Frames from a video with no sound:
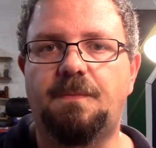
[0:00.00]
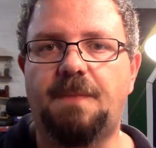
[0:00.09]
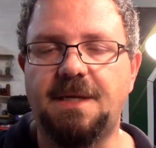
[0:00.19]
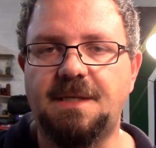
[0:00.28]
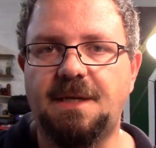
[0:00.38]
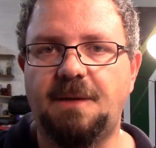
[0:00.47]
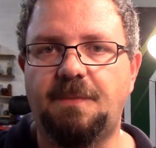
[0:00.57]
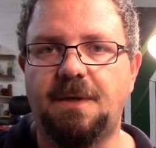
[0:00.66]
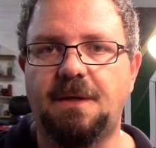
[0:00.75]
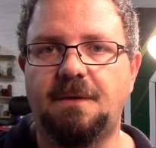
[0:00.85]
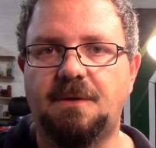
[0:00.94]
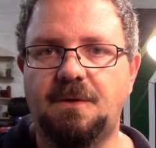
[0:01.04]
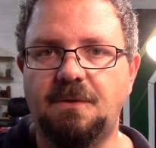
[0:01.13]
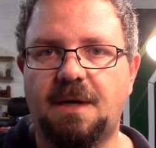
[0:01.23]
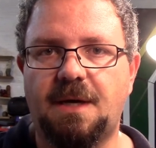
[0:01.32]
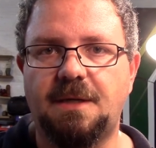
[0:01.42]
basically be
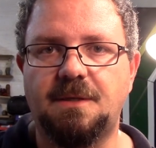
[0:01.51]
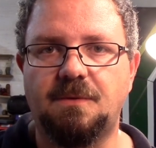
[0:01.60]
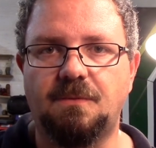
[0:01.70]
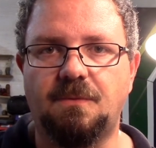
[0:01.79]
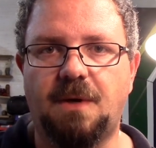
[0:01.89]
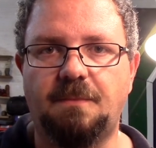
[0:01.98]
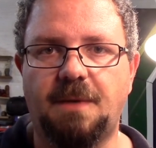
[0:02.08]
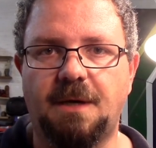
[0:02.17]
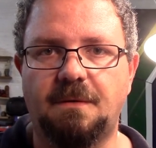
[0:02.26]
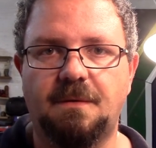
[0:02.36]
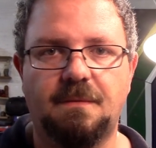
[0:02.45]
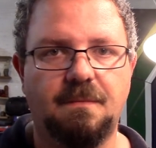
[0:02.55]
2 eyes, 1 mouth.